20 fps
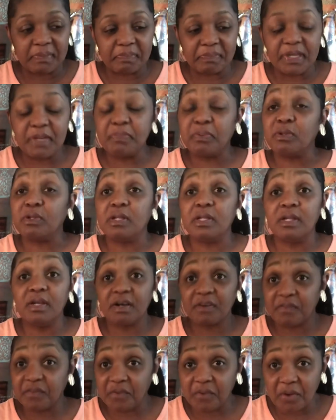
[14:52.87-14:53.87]
People
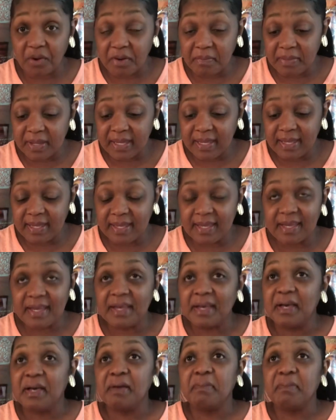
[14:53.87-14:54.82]
look for me